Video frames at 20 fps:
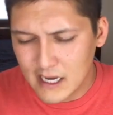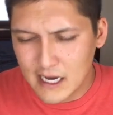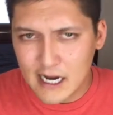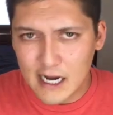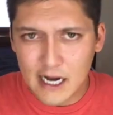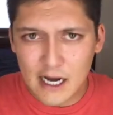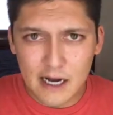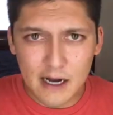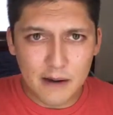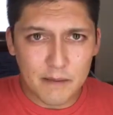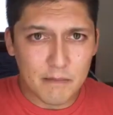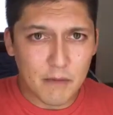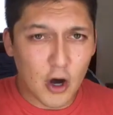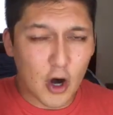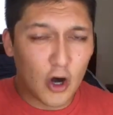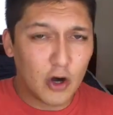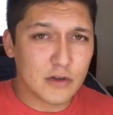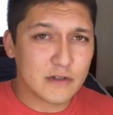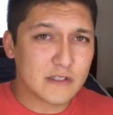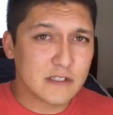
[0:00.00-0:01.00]

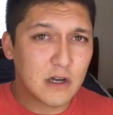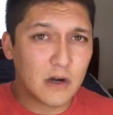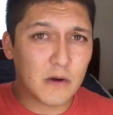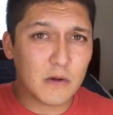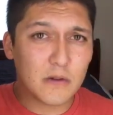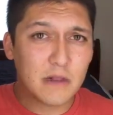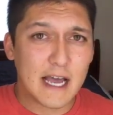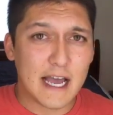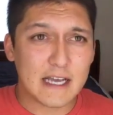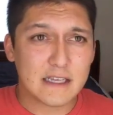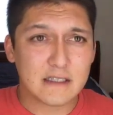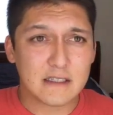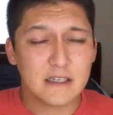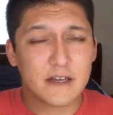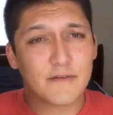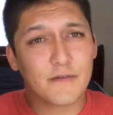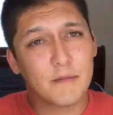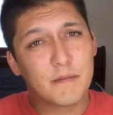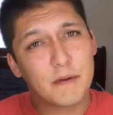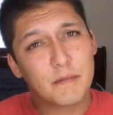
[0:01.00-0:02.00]
Also,
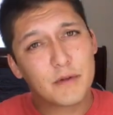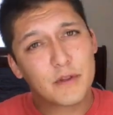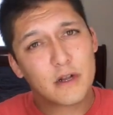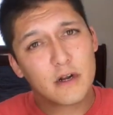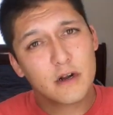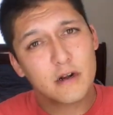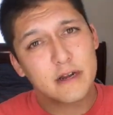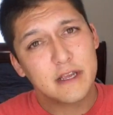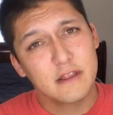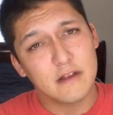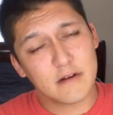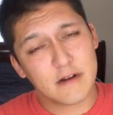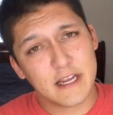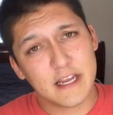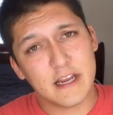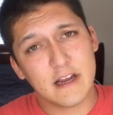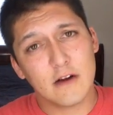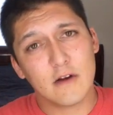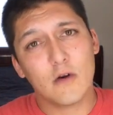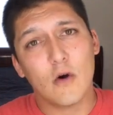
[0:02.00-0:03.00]
lastly, for people that are either
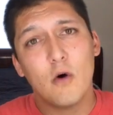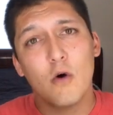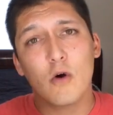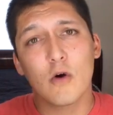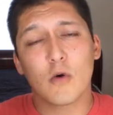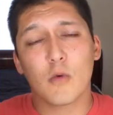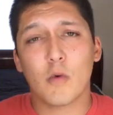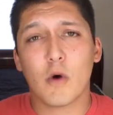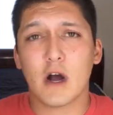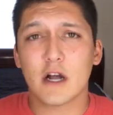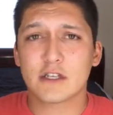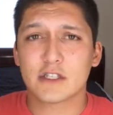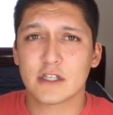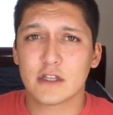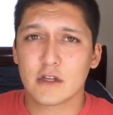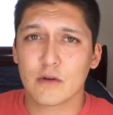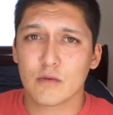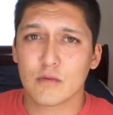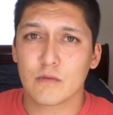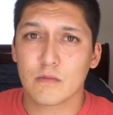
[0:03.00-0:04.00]
here or
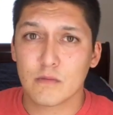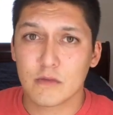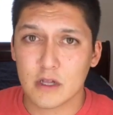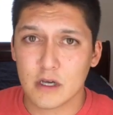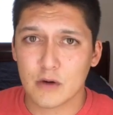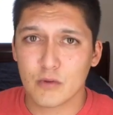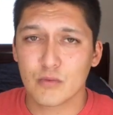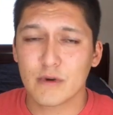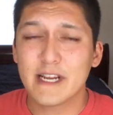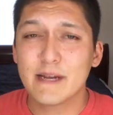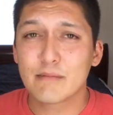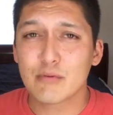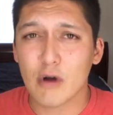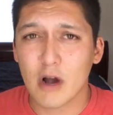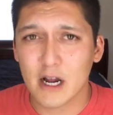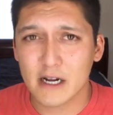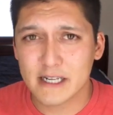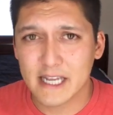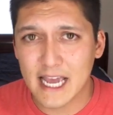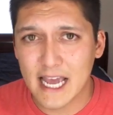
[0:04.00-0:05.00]
watching the
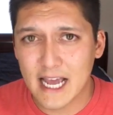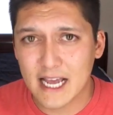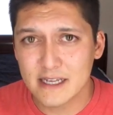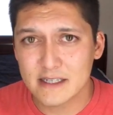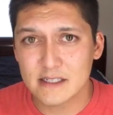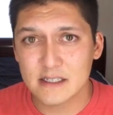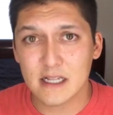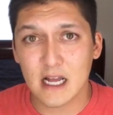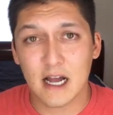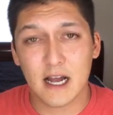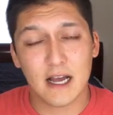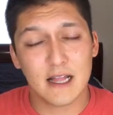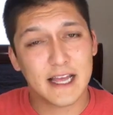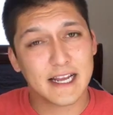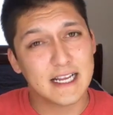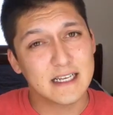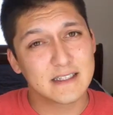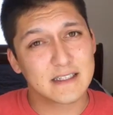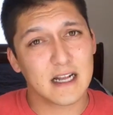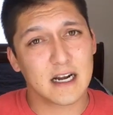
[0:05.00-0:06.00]
rebroadcast,
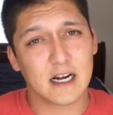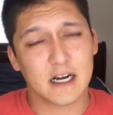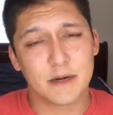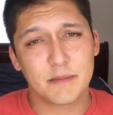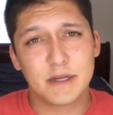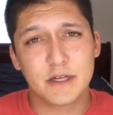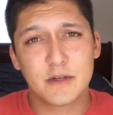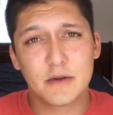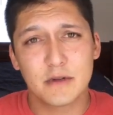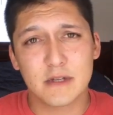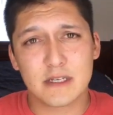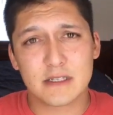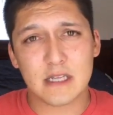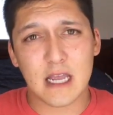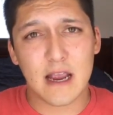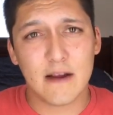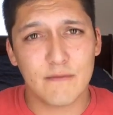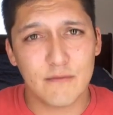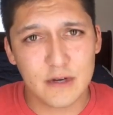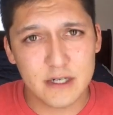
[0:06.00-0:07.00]
like I said, I'm going to be doing
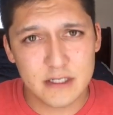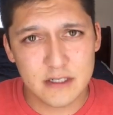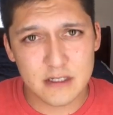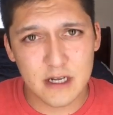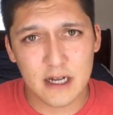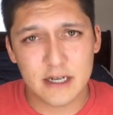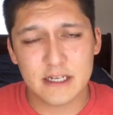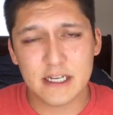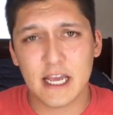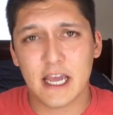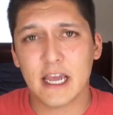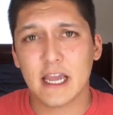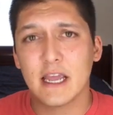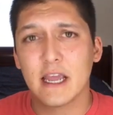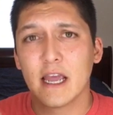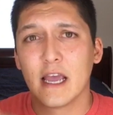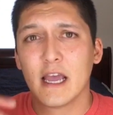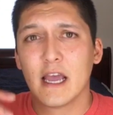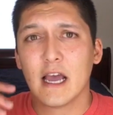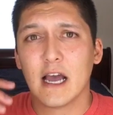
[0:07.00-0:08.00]
this every
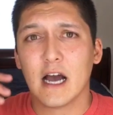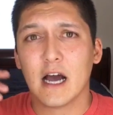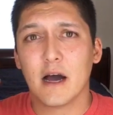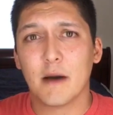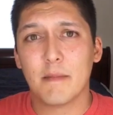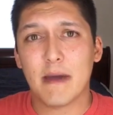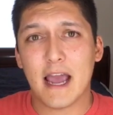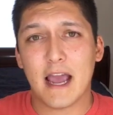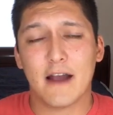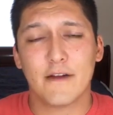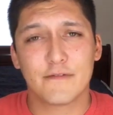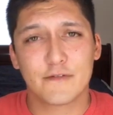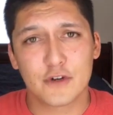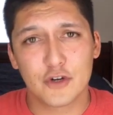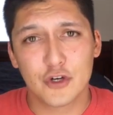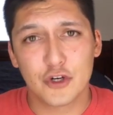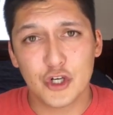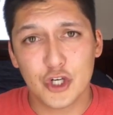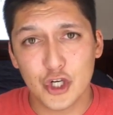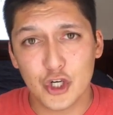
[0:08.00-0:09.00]
Sunday
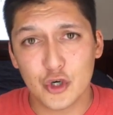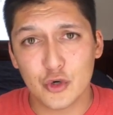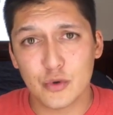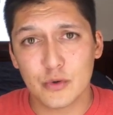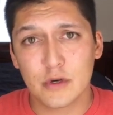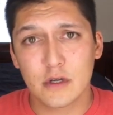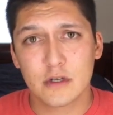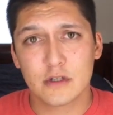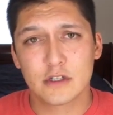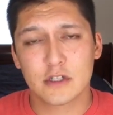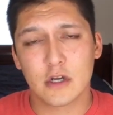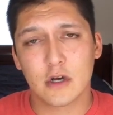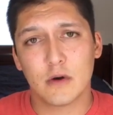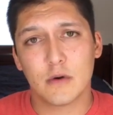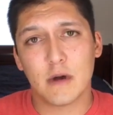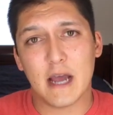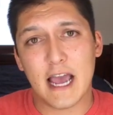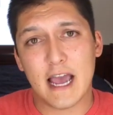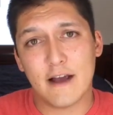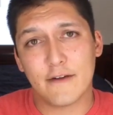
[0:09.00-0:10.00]
afternoon,
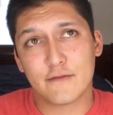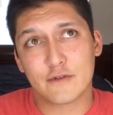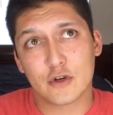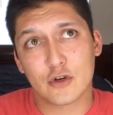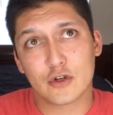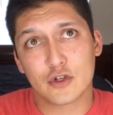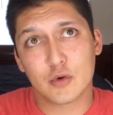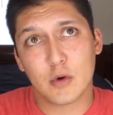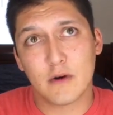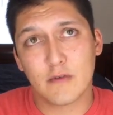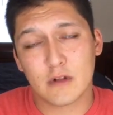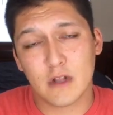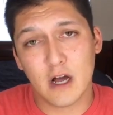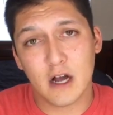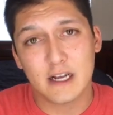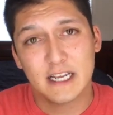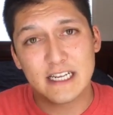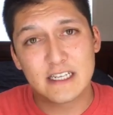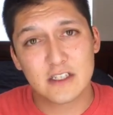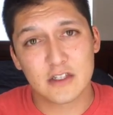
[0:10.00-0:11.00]
so after 12
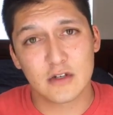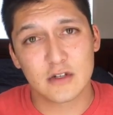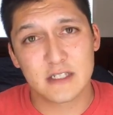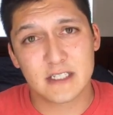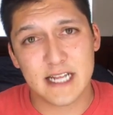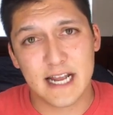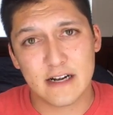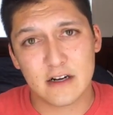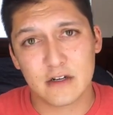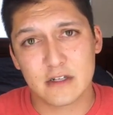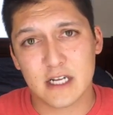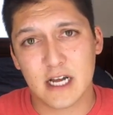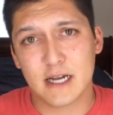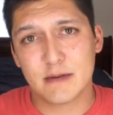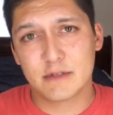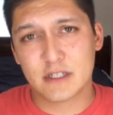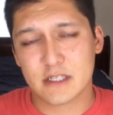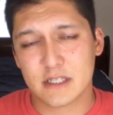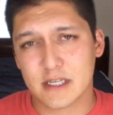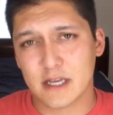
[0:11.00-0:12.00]
o'clock Eastern Standard
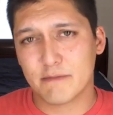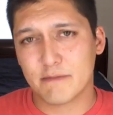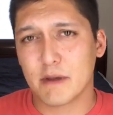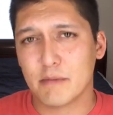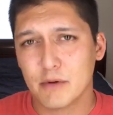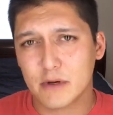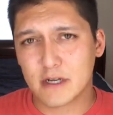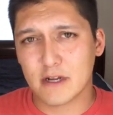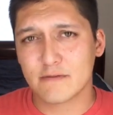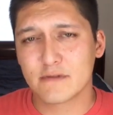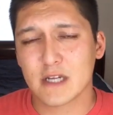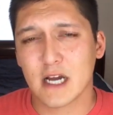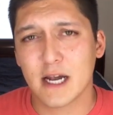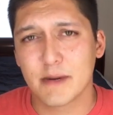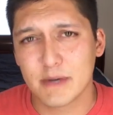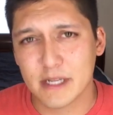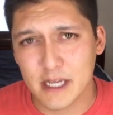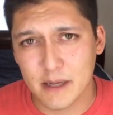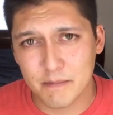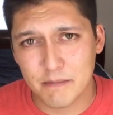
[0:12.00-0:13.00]
Time, just to get people enough
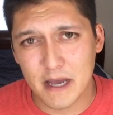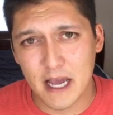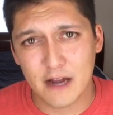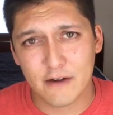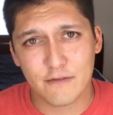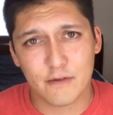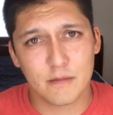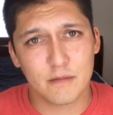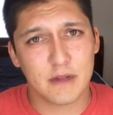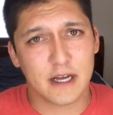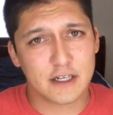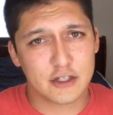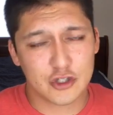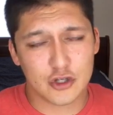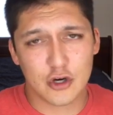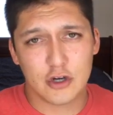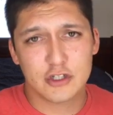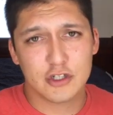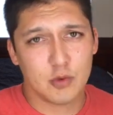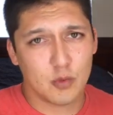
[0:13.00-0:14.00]
time to get back from like
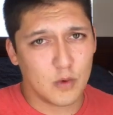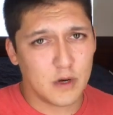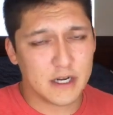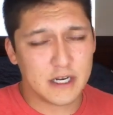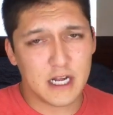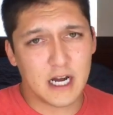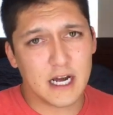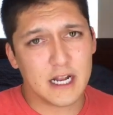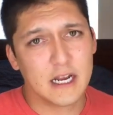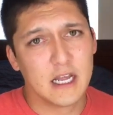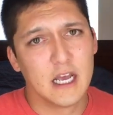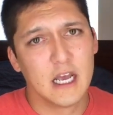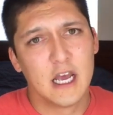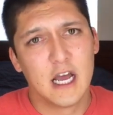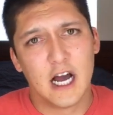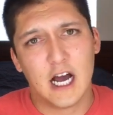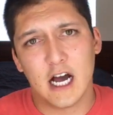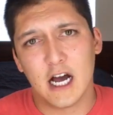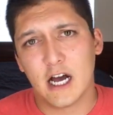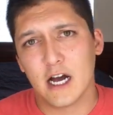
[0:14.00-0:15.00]
church and whatnot.
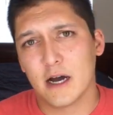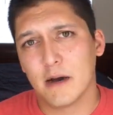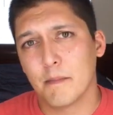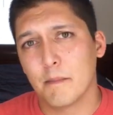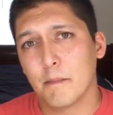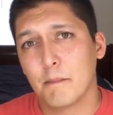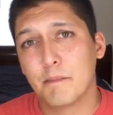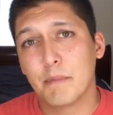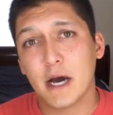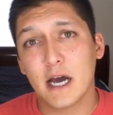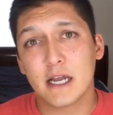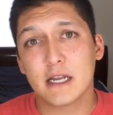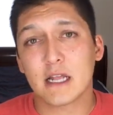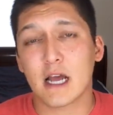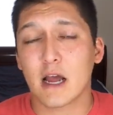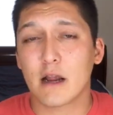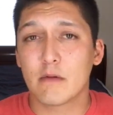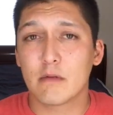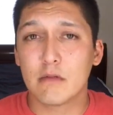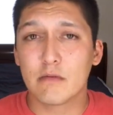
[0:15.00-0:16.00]
But
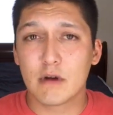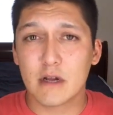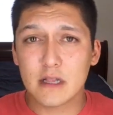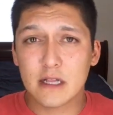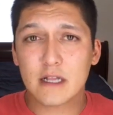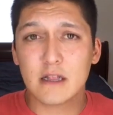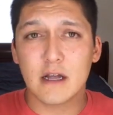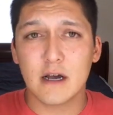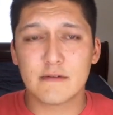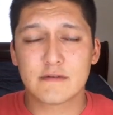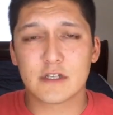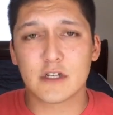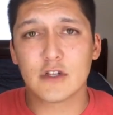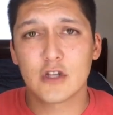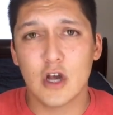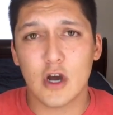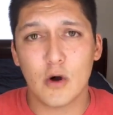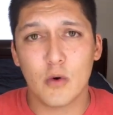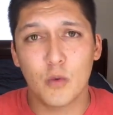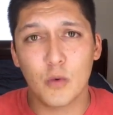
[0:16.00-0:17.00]
I'd really love to
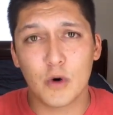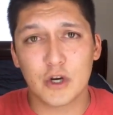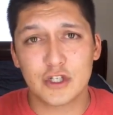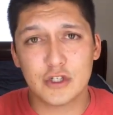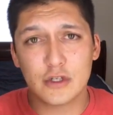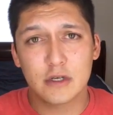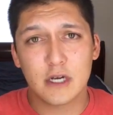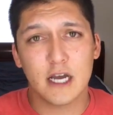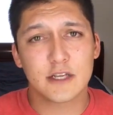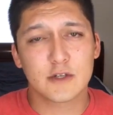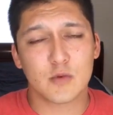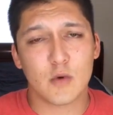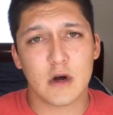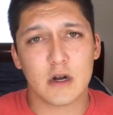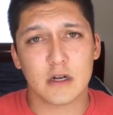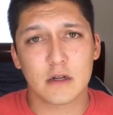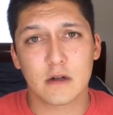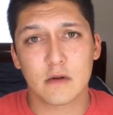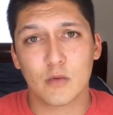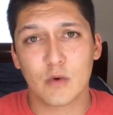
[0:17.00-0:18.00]
know what you guys
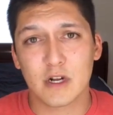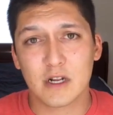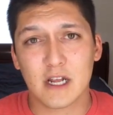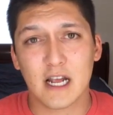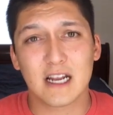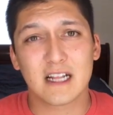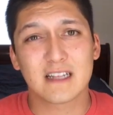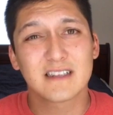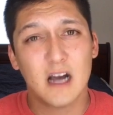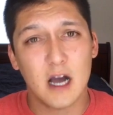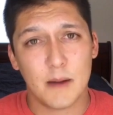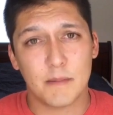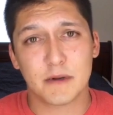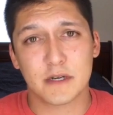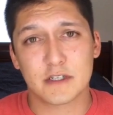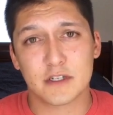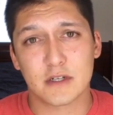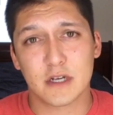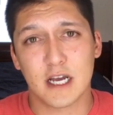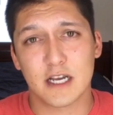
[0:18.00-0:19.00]
want, what kind of
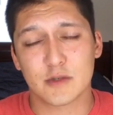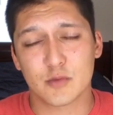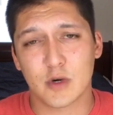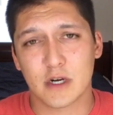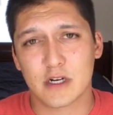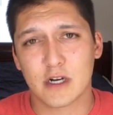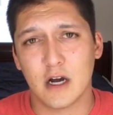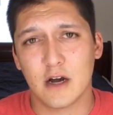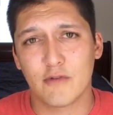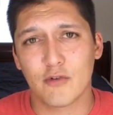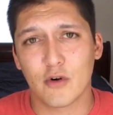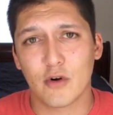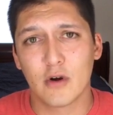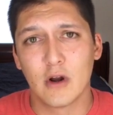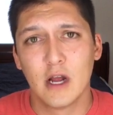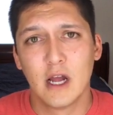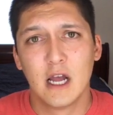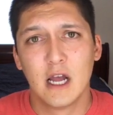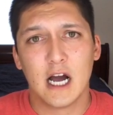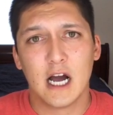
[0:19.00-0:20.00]
topics you guys want to cover.